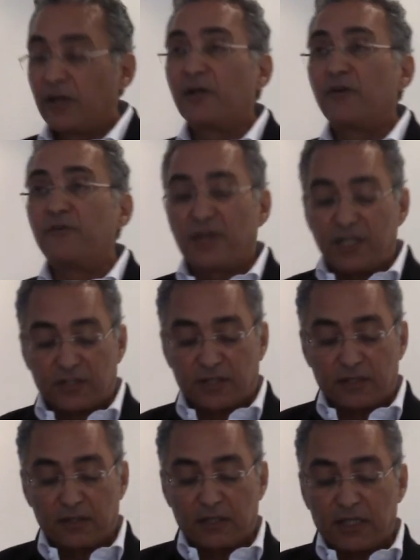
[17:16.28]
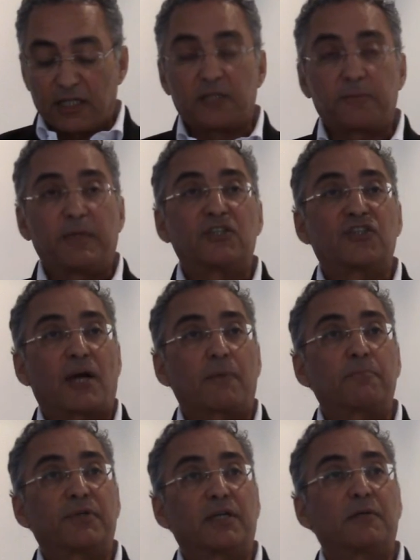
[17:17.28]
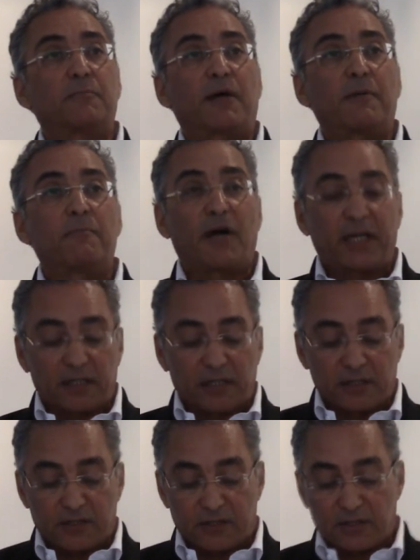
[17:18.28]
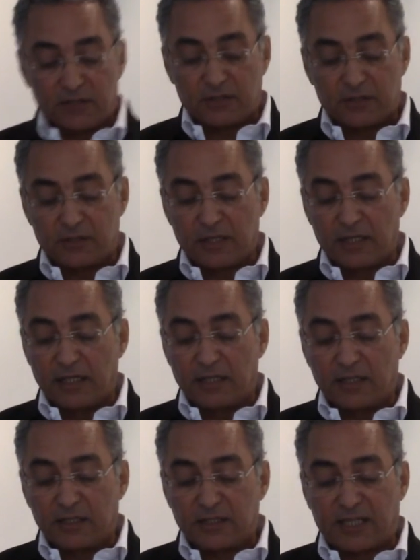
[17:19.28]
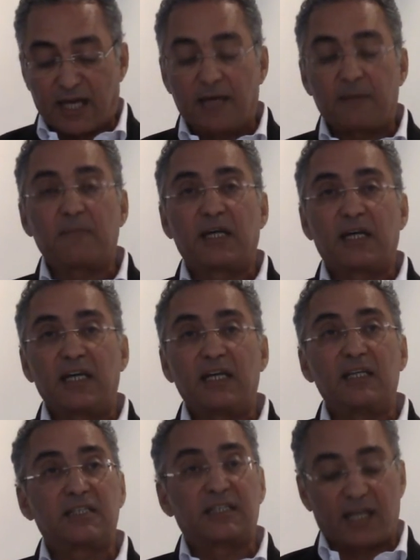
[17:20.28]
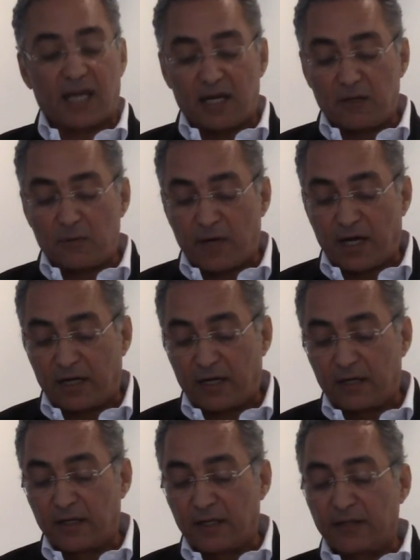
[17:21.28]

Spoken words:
Reason is being championed by mindlessness in the same insane way